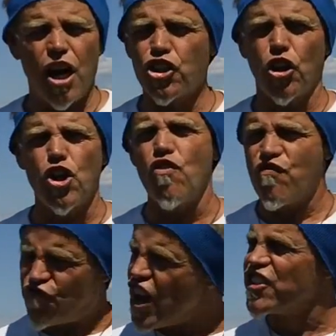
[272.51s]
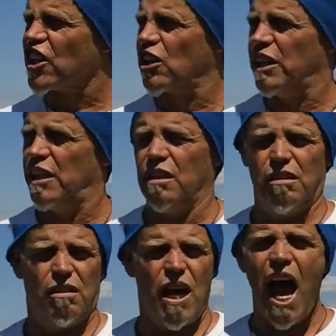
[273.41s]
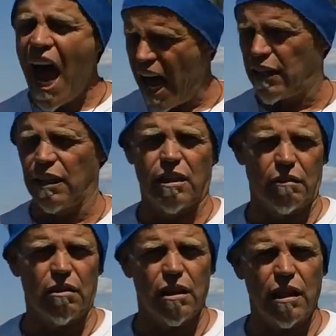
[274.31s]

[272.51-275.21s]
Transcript: show you physically and literally